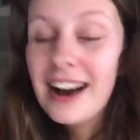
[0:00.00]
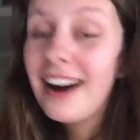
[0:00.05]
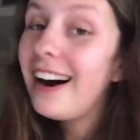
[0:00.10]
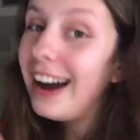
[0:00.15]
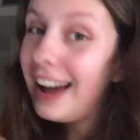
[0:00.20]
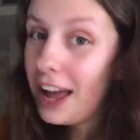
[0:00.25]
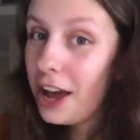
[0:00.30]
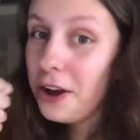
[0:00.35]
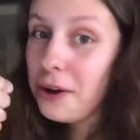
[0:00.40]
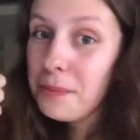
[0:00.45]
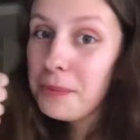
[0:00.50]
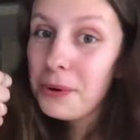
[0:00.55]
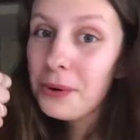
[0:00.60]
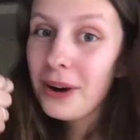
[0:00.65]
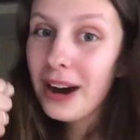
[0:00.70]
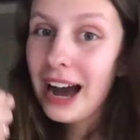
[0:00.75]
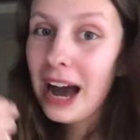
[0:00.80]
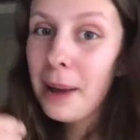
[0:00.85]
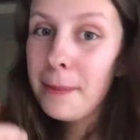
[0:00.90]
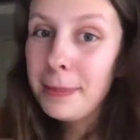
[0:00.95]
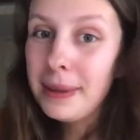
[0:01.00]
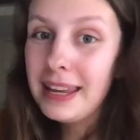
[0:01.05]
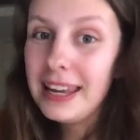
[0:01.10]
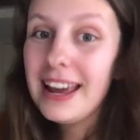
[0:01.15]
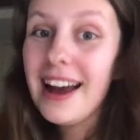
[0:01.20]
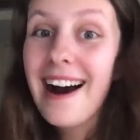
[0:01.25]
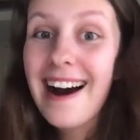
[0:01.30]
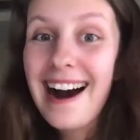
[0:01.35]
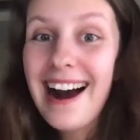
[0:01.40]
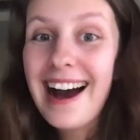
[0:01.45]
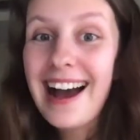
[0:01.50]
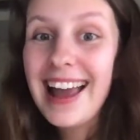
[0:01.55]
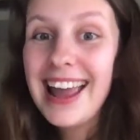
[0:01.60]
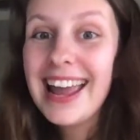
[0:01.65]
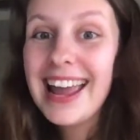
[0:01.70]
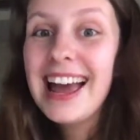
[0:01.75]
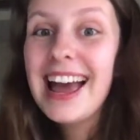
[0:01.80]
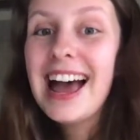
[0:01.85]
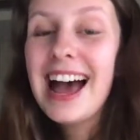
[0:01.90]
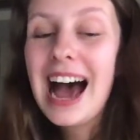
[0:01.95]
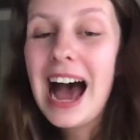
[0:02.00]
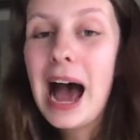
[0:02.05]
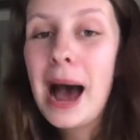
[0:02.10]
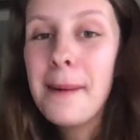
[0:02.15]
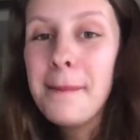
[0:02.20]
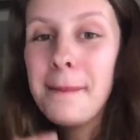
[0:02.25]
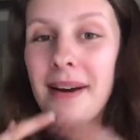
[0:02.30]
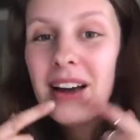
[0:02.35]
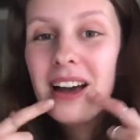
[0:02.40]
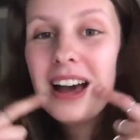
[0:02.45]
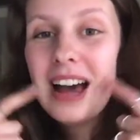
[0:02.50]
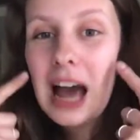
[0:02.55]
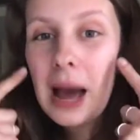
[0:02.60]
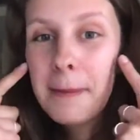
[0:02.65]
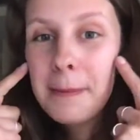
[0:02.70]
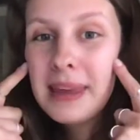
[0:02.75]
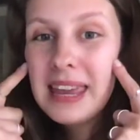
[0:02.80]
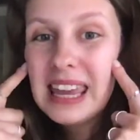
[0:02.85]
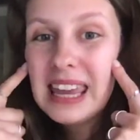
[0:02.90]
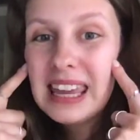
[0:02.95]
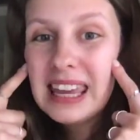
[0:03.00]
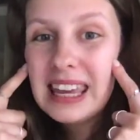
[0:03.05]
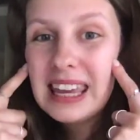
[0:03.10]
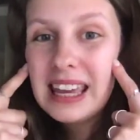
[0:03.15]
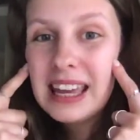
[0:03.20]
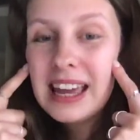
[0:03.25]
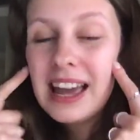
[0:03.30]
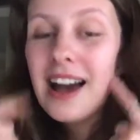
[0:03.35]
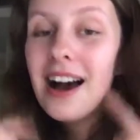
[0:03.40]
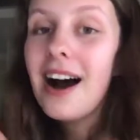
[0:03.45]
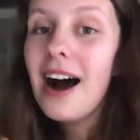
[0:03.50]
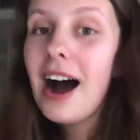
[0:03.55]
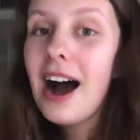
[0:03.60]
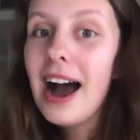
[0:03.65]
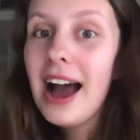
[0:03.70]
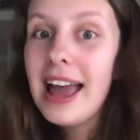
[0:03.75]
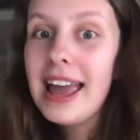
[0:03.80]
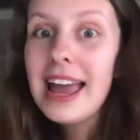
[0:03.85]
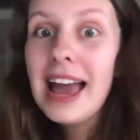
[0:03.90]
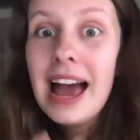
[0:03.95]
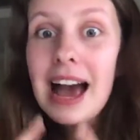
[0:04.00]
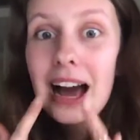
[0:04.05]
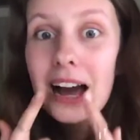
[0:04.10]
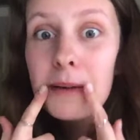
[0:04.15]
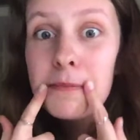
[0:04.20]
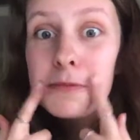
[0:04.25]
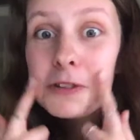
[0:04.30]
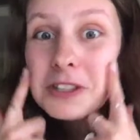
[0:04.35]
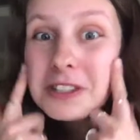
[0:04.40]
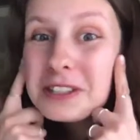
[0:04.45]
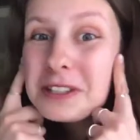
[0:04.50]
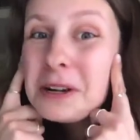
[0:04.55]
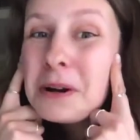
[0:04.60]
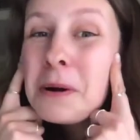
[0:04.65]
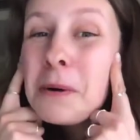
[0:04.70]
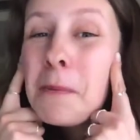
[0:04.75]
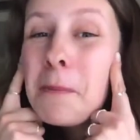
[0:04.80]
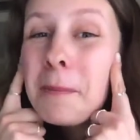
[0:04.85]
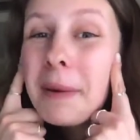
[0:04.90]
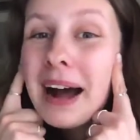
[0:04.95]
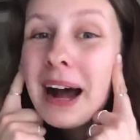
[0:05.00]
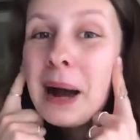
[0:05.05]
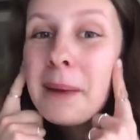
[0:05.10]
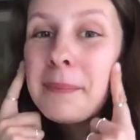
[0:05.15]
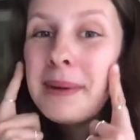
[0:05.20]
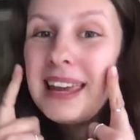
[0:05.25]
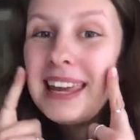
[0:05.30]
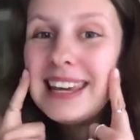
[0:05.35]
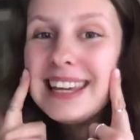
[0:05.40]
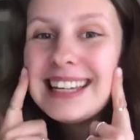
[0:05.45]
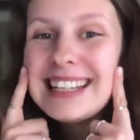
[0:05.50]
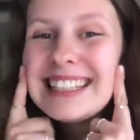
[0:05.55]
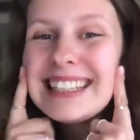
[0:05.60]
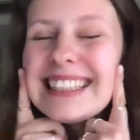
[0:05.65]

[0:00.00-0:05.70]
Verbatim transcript: I hope you are happy. I am happy. I am super happy.